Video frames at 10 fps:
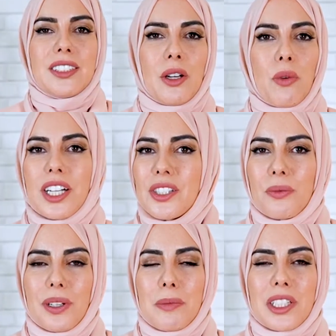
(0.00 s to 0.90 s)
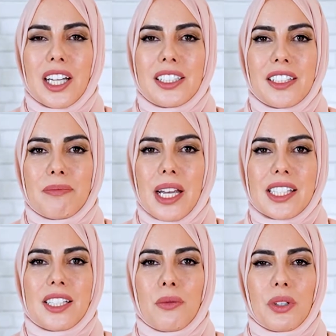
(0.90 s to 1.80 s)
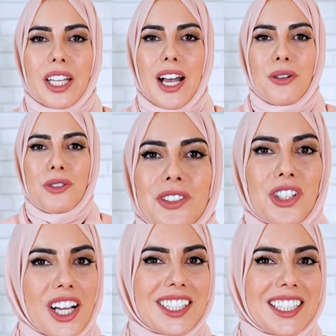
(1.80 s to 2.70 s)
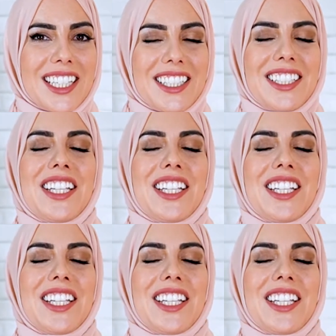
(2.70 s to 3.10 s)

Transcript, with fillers: Now, what is Ramadan gift basket without chocolate?